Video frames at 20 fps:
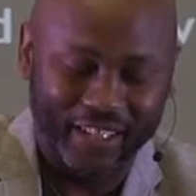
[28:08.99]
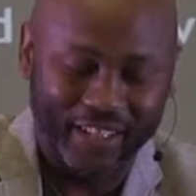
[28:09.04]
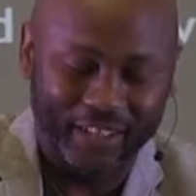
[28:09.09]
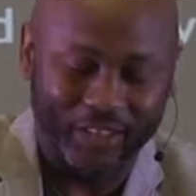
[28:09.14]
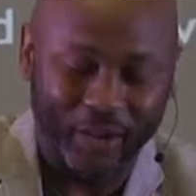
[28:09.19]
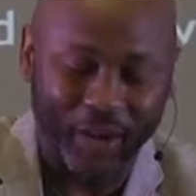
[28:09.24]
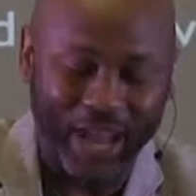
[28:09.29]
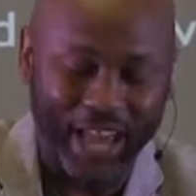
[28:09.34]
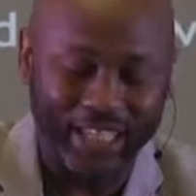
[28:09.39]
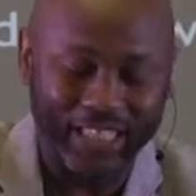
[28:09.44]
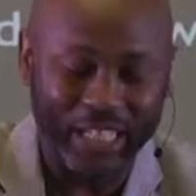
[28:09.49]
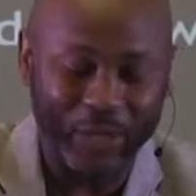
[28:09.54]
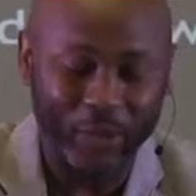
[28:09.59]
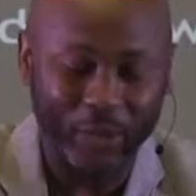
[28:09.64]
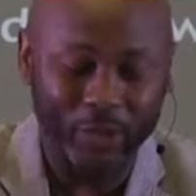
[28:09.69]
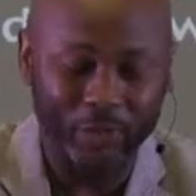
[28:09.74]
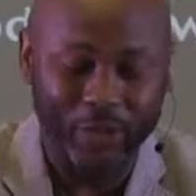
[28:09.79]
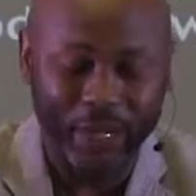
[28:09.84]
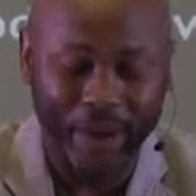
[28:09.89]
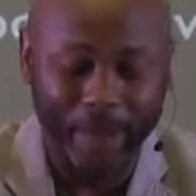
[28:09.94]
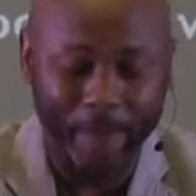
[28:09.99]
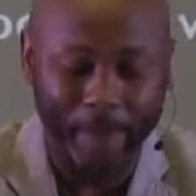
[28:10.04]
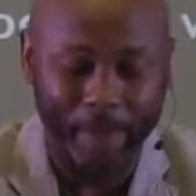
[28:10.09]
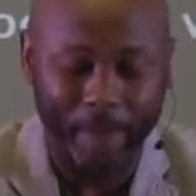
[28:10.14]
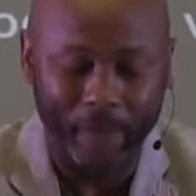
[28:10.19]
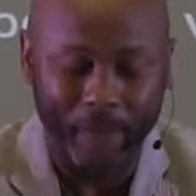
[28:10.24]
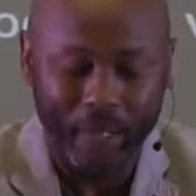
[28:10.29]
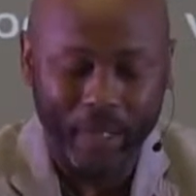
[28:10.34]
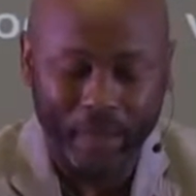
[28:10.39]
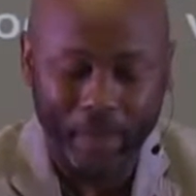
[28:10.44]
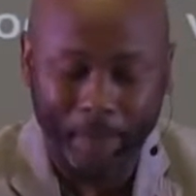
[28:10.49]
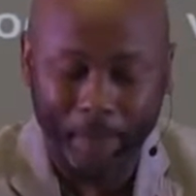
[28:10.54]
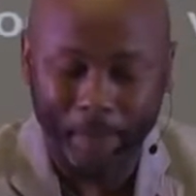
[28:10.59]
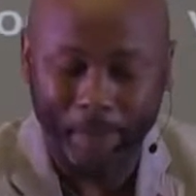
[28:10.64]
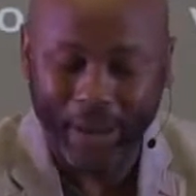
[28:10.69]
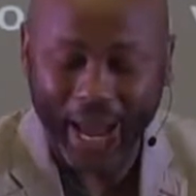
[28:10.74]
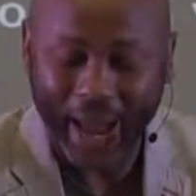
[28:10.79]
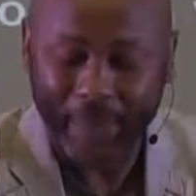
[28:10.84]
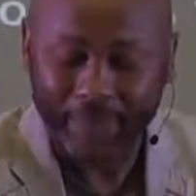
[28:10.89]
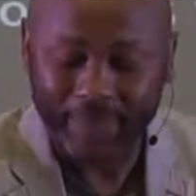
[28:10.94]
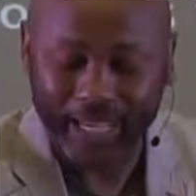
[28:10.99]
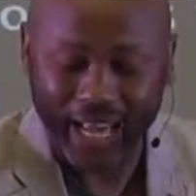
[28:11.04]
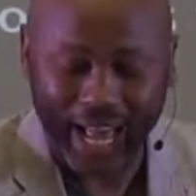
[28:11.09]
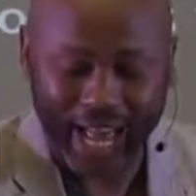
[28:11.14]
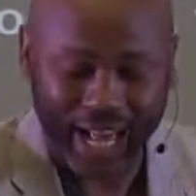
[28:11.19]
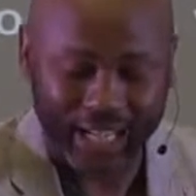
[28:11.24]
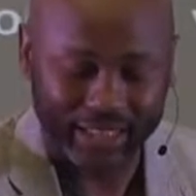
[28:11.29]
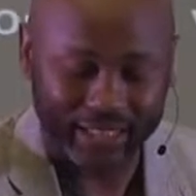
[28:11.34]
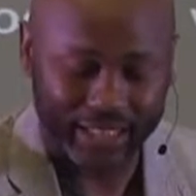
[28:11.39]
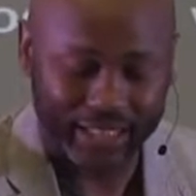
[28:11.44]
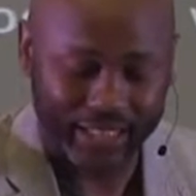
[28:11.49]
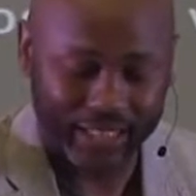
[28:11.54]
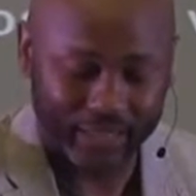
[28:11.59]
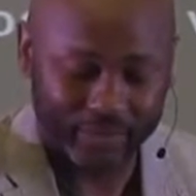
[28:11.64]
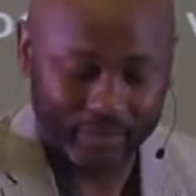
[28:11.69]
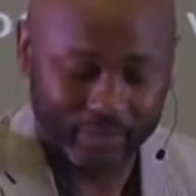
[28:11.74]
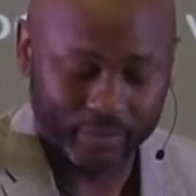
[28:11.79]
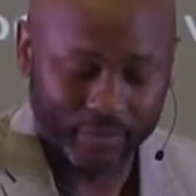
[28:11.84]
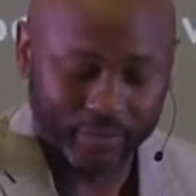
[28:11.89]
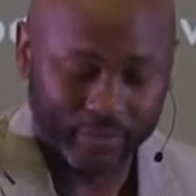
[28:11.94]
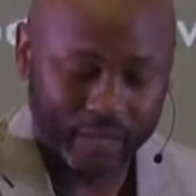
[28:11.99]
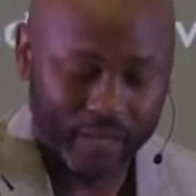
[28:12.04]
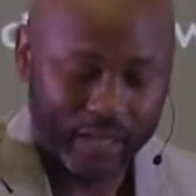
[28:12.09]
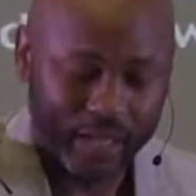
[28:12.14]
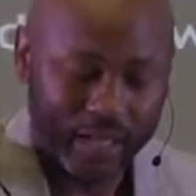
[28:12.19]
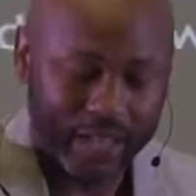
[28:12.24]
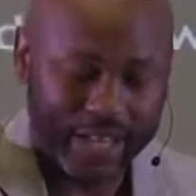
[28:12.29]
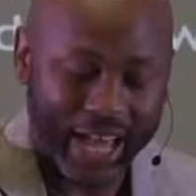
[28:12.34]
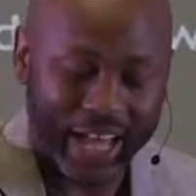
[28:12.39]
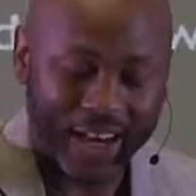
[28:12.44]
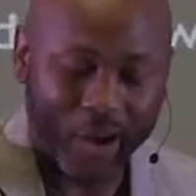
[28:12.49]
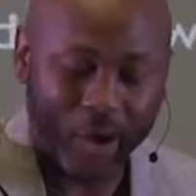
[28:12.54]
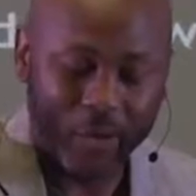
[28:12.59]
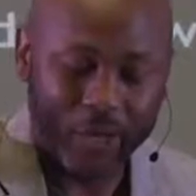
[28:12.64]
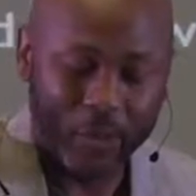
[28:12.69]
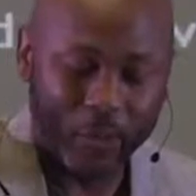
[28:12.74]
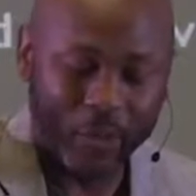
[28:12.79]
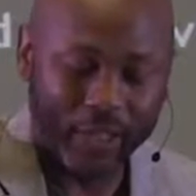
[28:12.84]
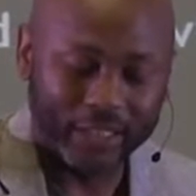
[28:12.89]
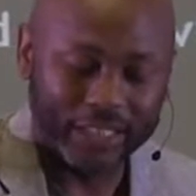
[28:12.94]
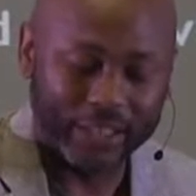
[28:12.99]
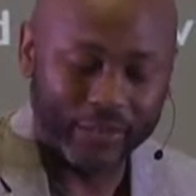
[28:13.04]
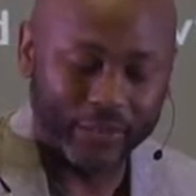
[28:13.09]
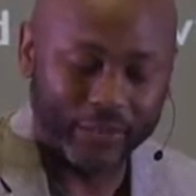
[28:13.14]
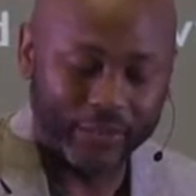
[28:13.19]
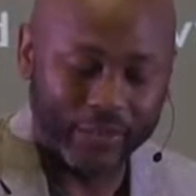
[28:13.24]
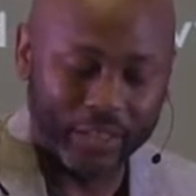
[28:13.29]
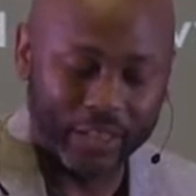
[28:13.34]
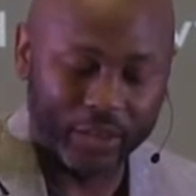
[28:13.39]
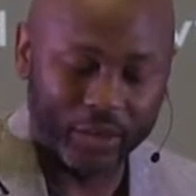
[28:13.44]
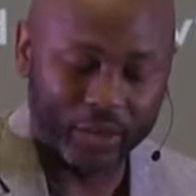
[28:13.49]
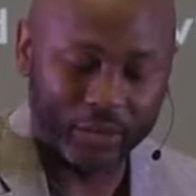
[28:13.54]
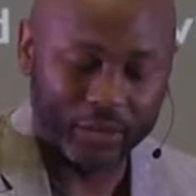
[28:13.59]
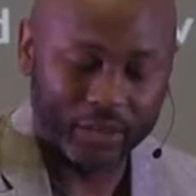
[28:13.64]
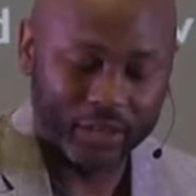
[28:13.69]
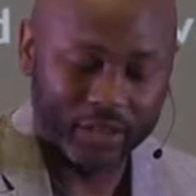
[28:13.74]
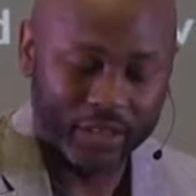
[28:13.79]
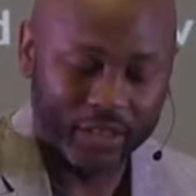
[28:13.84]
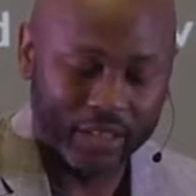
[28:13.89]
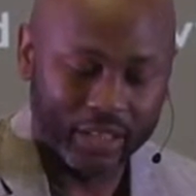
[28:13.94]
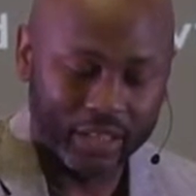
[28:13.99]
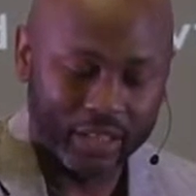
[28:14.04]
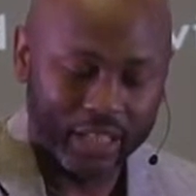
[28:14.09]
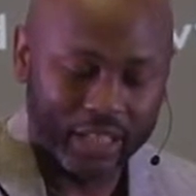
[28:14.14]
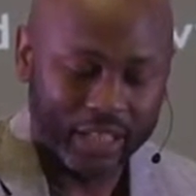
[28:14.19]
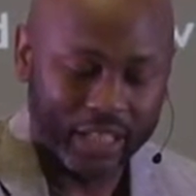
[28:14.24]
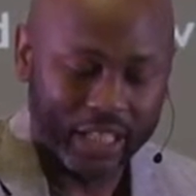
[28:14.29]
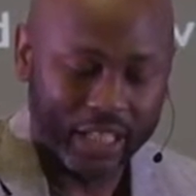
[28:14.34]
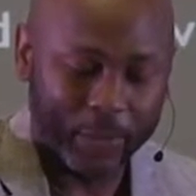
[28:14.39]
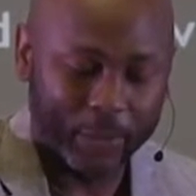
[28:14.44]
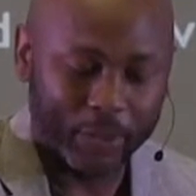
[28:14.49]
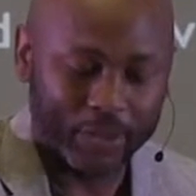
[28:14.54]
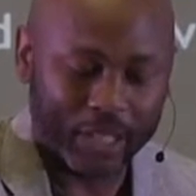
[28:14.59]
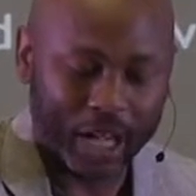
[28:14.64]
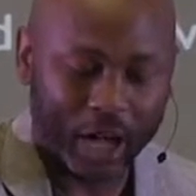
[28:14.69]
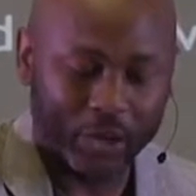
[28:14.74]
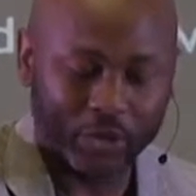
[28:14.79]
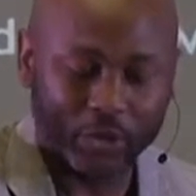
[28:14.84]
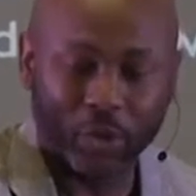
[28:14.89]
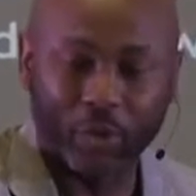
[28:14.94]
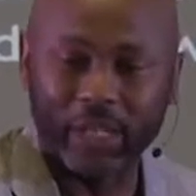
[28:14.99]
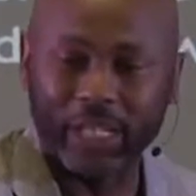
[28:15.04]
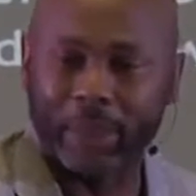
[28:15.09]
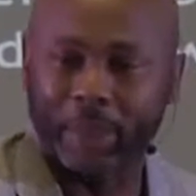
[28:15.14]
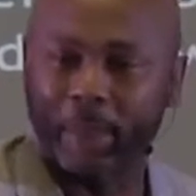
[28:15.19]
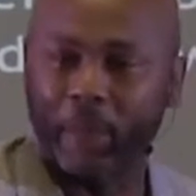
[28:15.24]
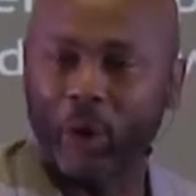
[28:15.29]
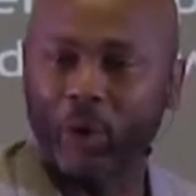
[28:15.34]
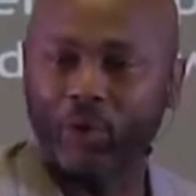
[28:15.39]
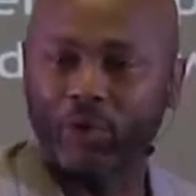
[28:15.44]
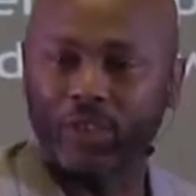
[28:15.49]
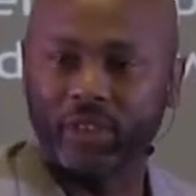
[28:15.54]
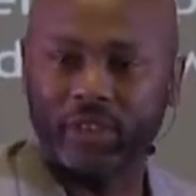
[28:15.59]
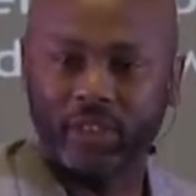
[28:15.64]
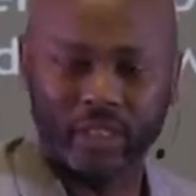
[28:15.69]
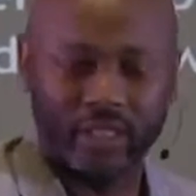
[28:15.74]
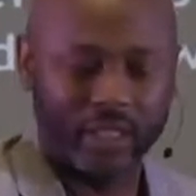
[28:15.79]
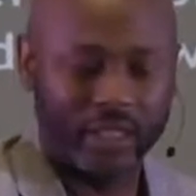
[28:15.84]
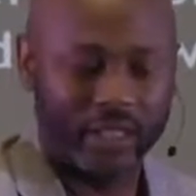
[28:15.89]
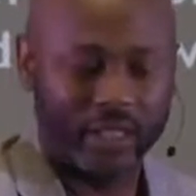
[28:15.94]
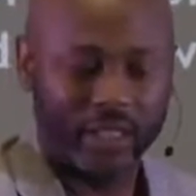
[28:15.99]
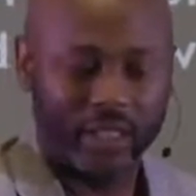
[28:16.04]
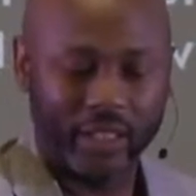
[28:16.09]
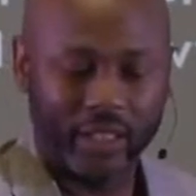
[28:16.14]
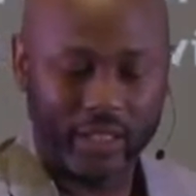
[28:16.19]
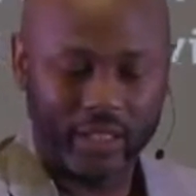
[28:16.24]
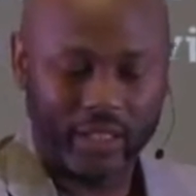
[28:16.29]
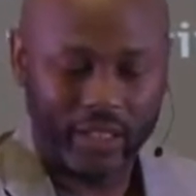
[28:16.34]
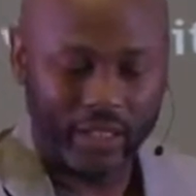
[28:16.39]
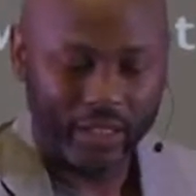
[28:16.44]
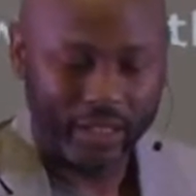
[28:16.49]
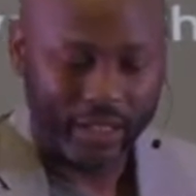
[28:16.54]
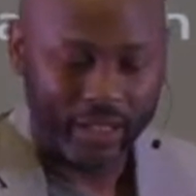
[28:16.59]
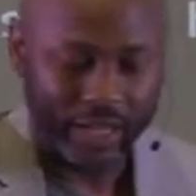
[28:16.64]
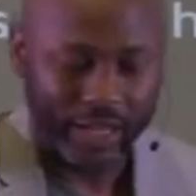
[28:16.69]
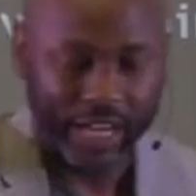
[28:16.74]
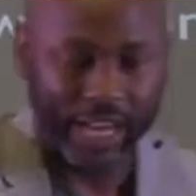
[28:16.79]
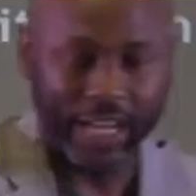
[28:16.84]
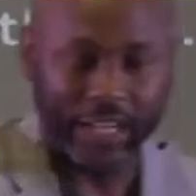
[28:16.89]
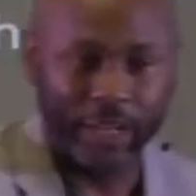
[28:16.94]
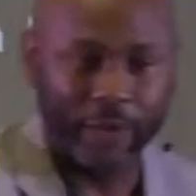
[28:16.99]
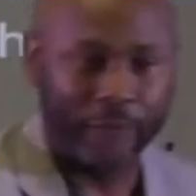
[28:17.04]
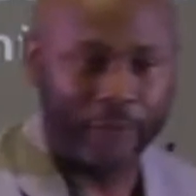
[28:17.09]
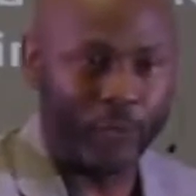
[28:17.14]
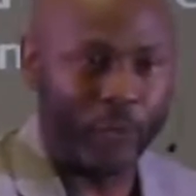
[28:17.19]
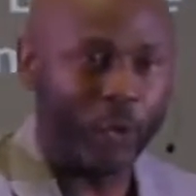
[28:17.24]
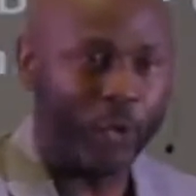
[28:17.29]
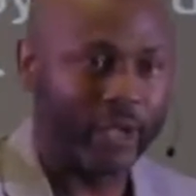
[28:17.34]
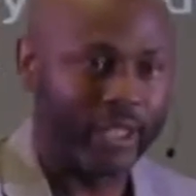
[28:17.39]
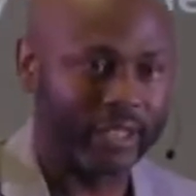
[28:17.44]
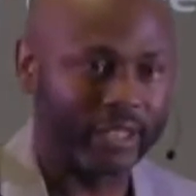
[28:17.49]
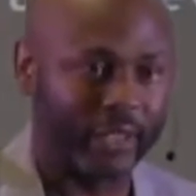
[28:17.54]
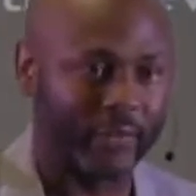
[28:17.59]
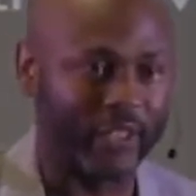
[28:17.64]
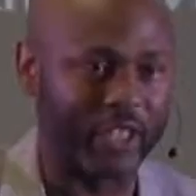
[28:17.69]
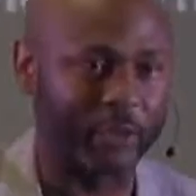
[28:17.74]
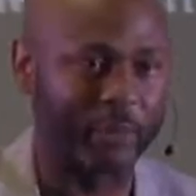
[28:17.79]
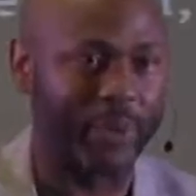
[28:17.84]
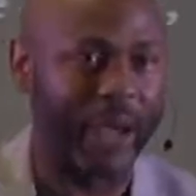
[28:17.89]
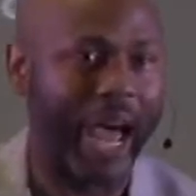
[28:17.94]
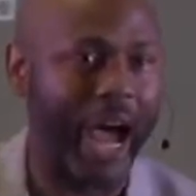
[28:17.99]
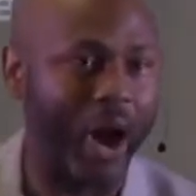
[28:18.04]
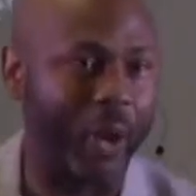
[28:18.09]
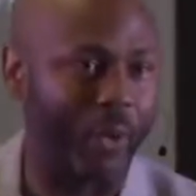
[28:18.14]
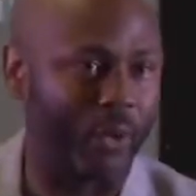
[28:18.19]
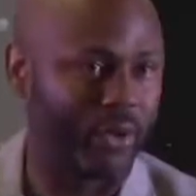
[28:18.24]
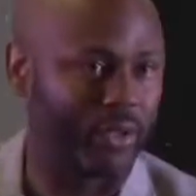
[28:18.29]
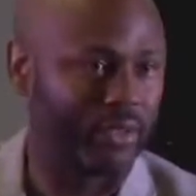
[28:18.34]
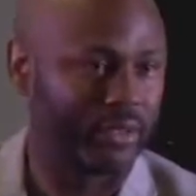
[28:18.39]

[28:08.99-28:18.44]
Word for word: So, as he was being baptized in it, not only was he filled, he was also immersed in the fullness of his power